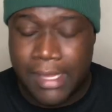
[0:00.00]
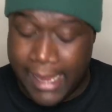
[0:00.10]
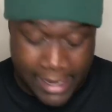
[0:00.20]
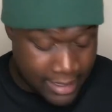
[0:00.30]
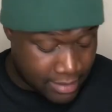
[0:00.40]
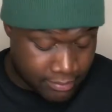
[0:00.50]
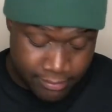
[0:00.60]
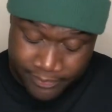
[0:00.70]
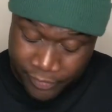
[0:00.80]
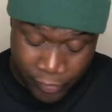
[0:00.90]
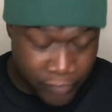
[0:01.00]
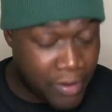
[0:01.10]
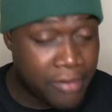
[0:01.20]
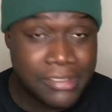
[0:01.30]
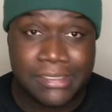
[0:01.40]
And we've
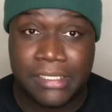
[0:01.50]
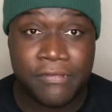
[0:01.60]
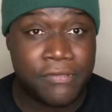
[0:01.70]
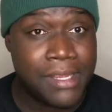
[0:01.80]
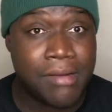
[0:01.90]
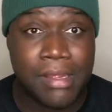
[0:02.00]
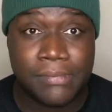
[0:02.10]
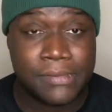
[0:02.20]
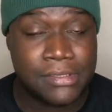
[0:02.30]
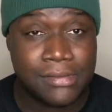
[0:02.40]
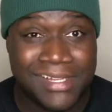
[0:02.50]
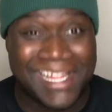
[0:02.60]
already seen flare-ups.